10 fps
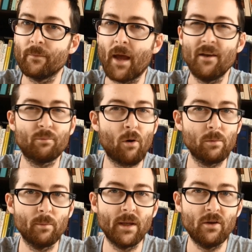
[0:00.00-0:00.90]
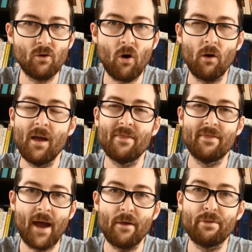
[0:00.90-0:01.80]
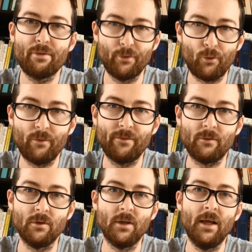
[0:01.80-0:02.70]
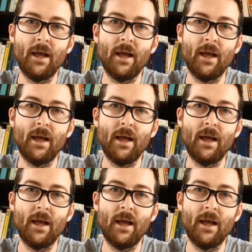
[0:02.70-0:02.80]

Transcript: and it's probably not that thoughtful